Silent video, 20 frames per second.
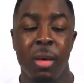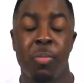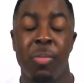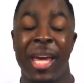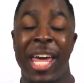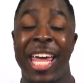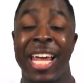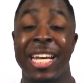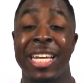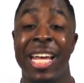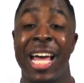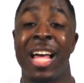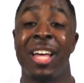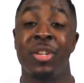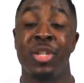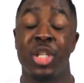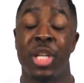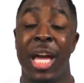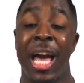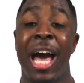but
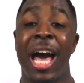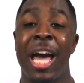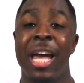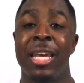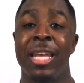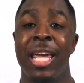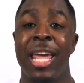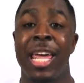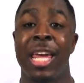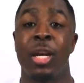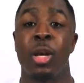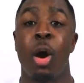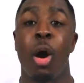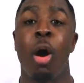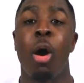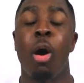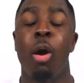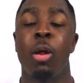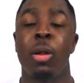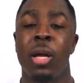acknowledge God in
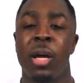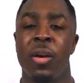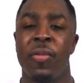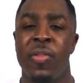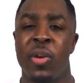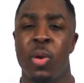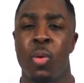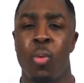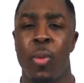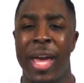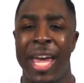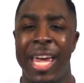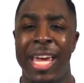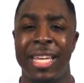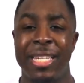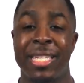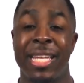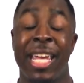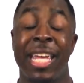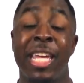all of your ways,